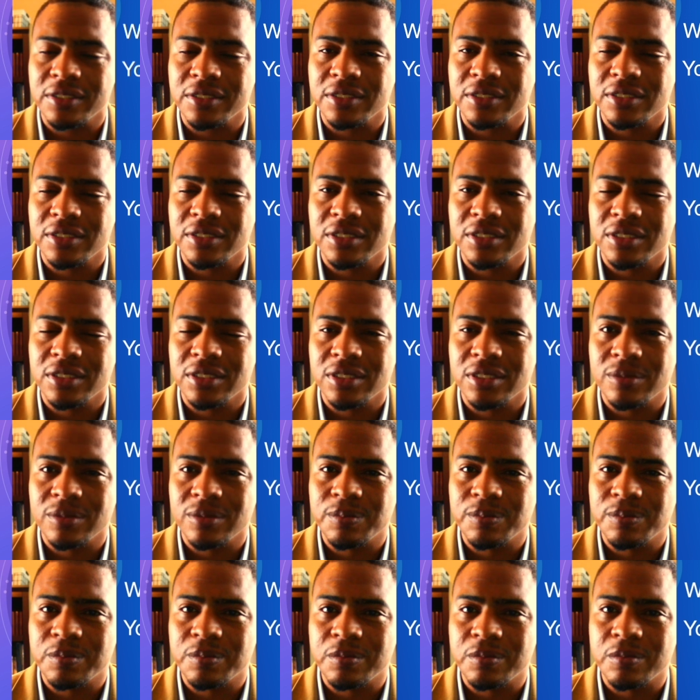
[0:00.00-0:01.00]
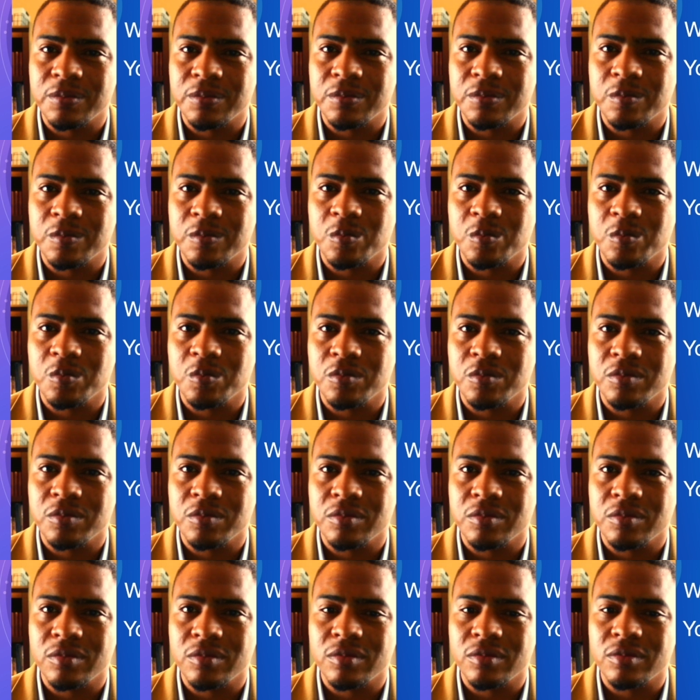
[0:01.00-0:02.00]

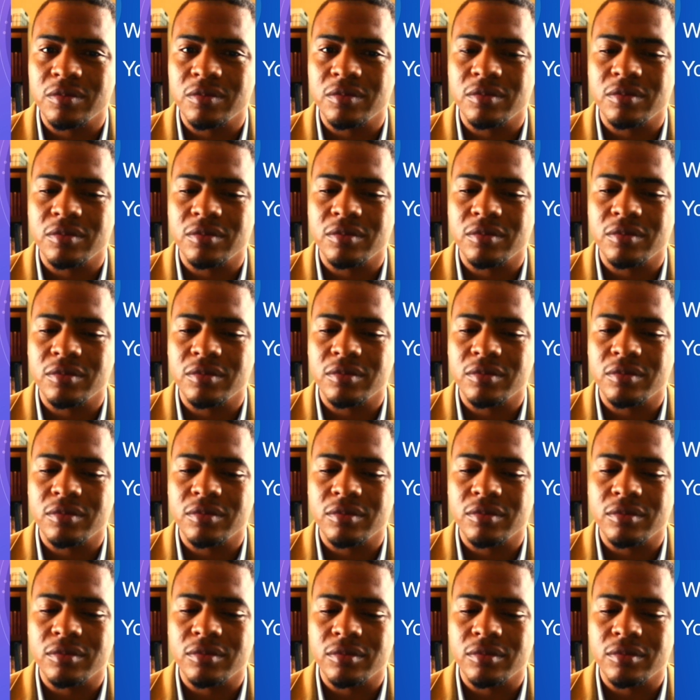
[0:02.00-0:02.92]
[no speech]